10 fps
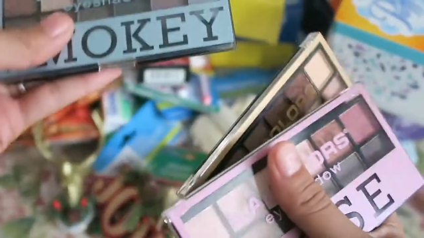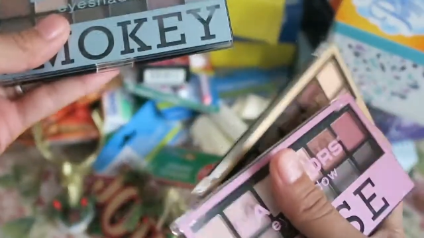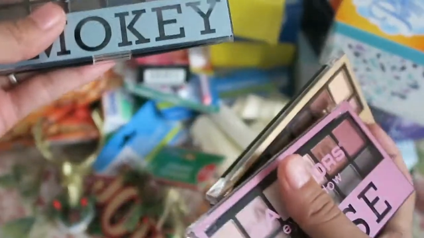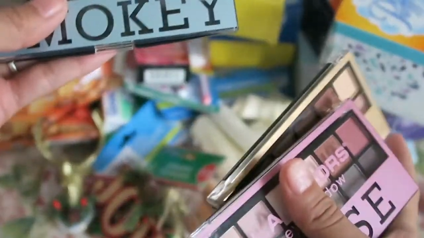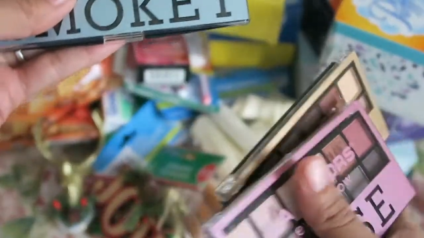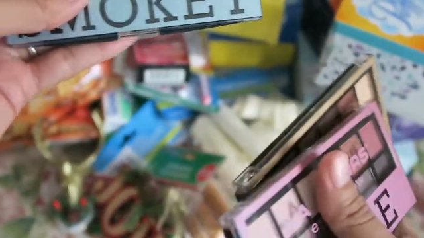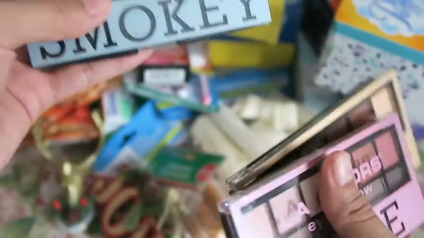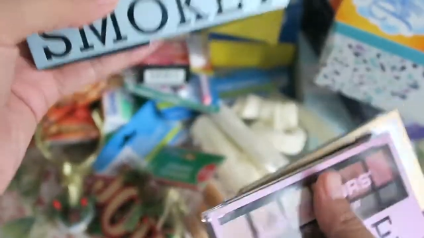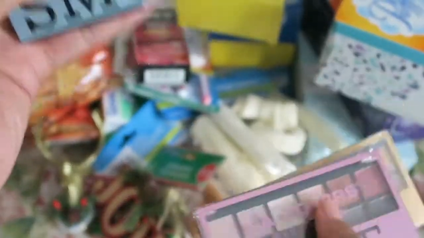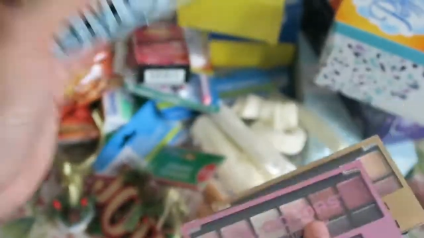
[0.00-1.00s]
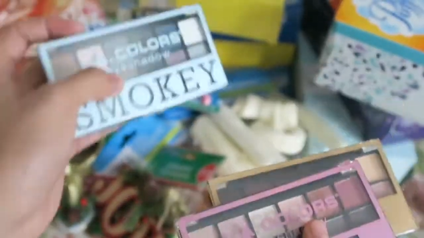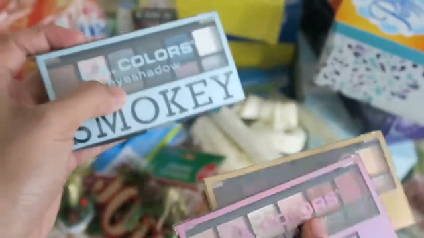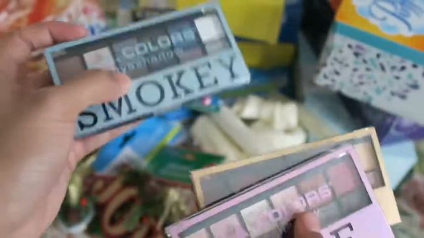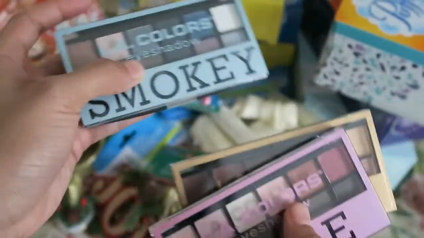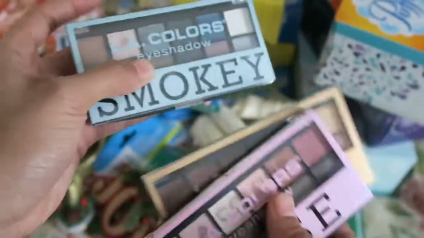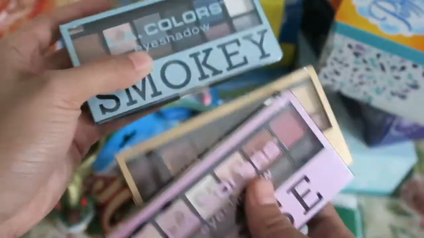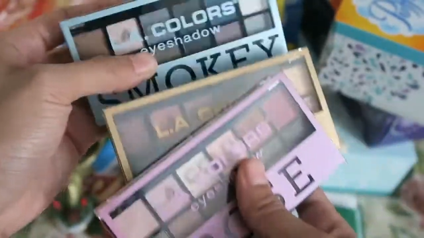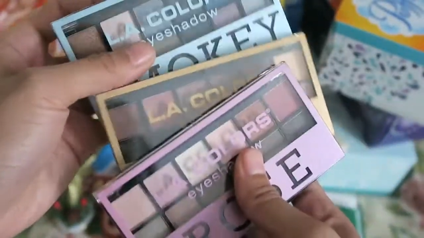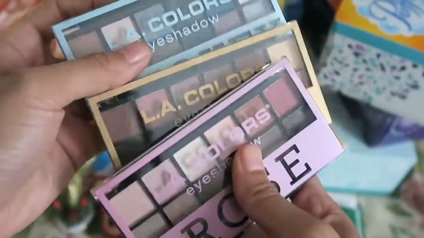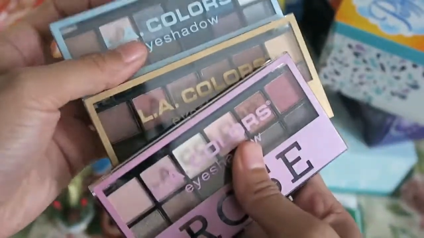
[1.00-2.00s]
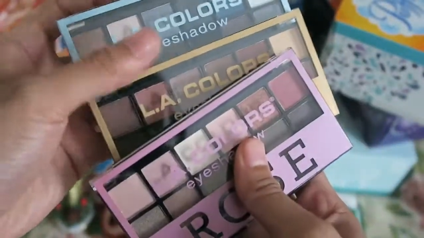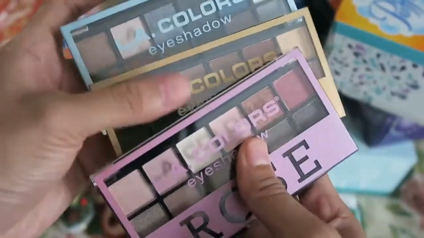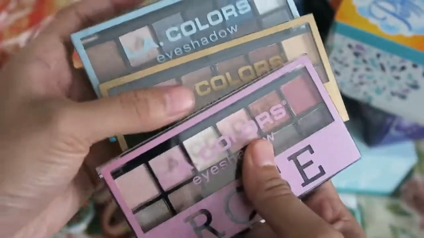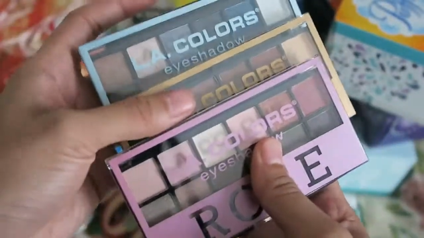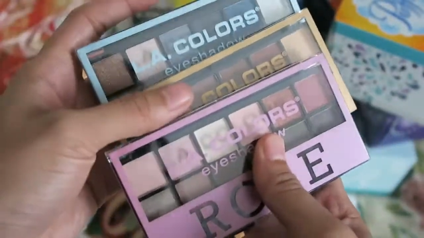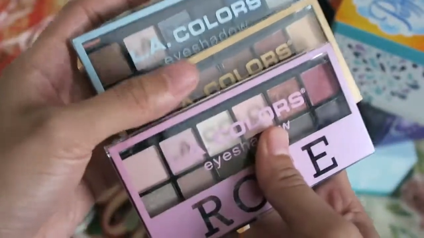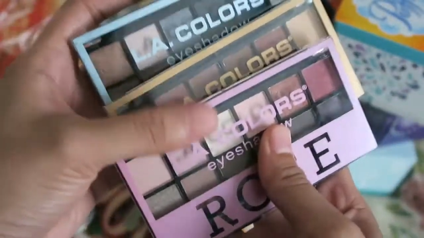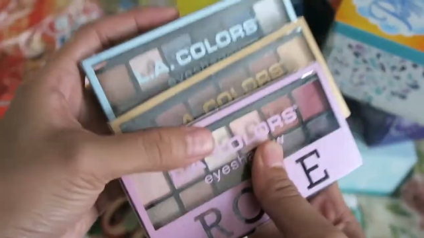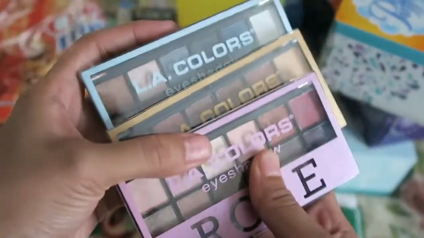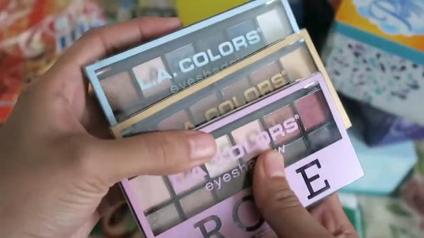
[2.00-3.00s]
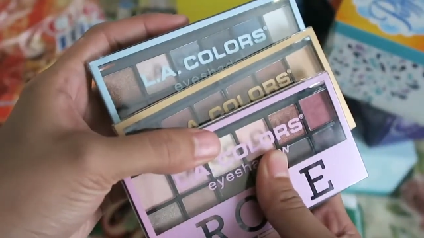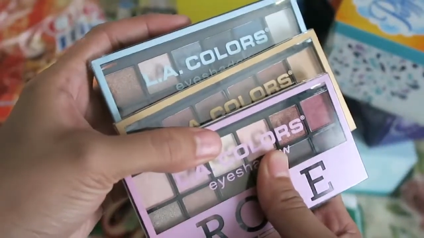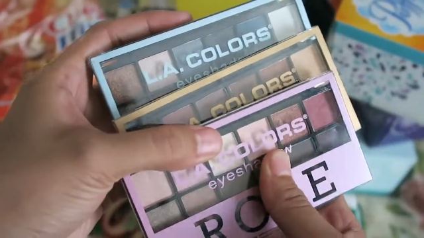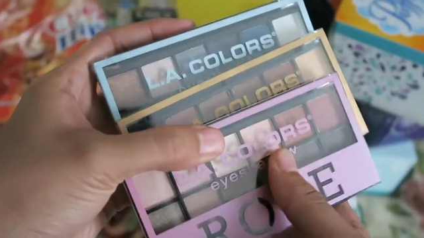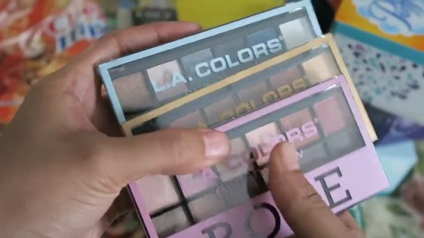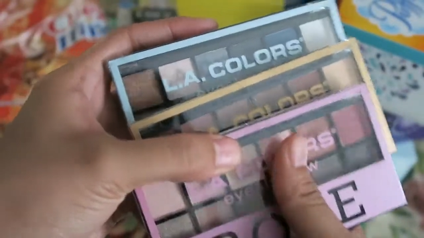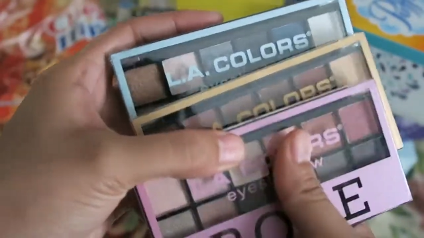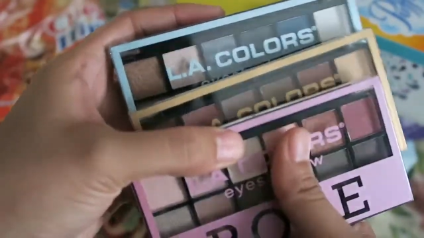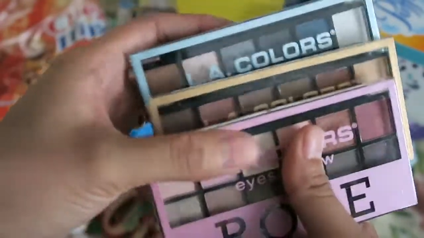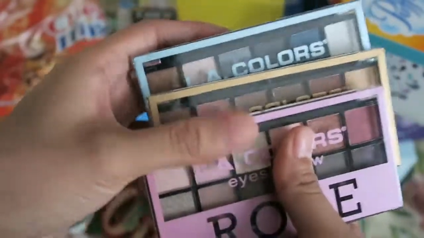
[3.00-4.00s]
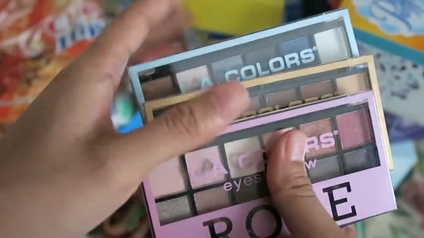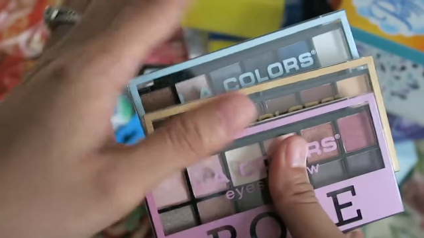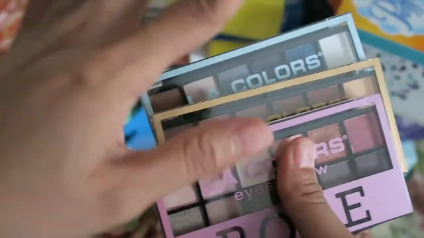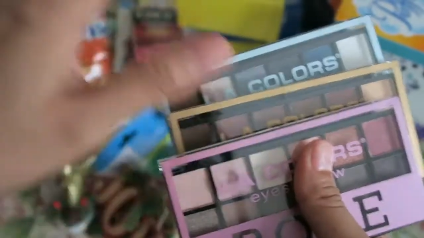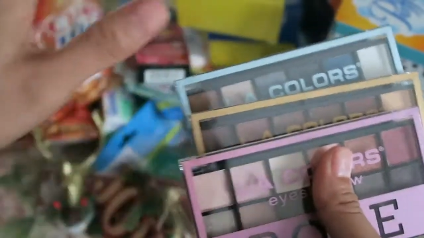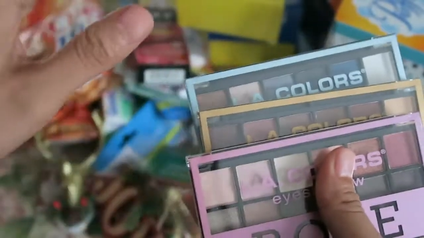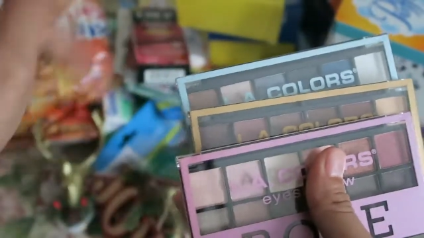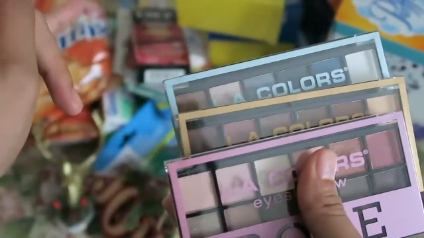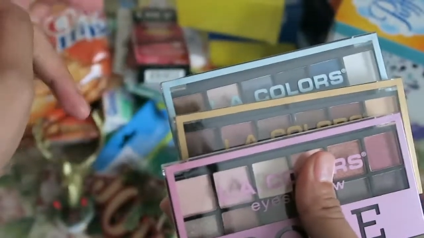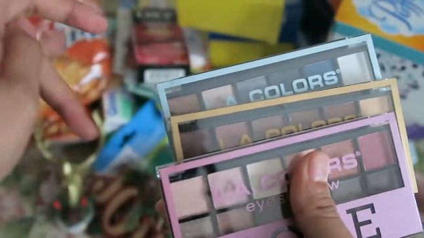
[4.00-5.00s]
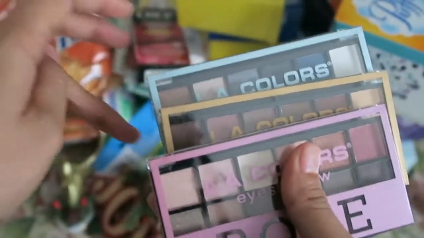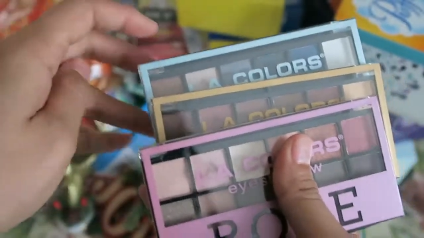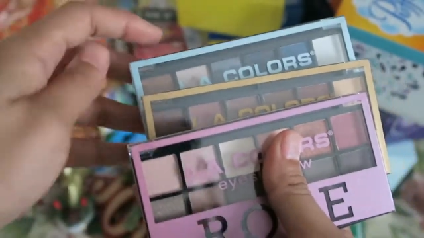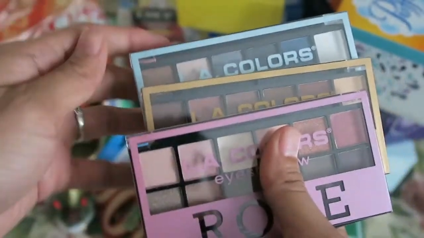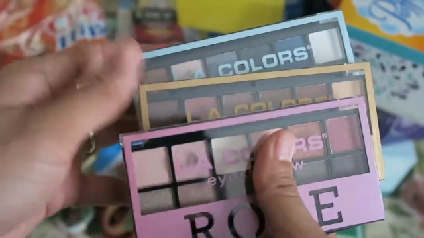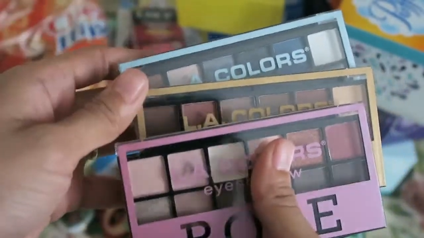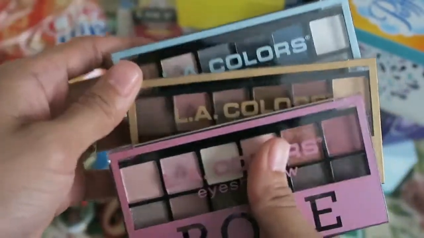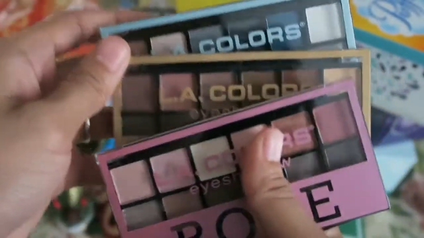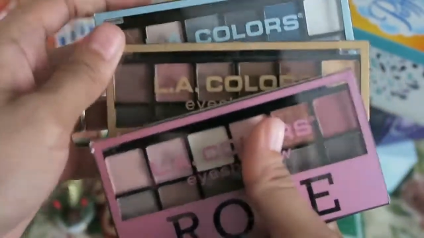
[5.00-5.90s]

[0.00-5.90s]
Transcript: [unreadable: no face in view]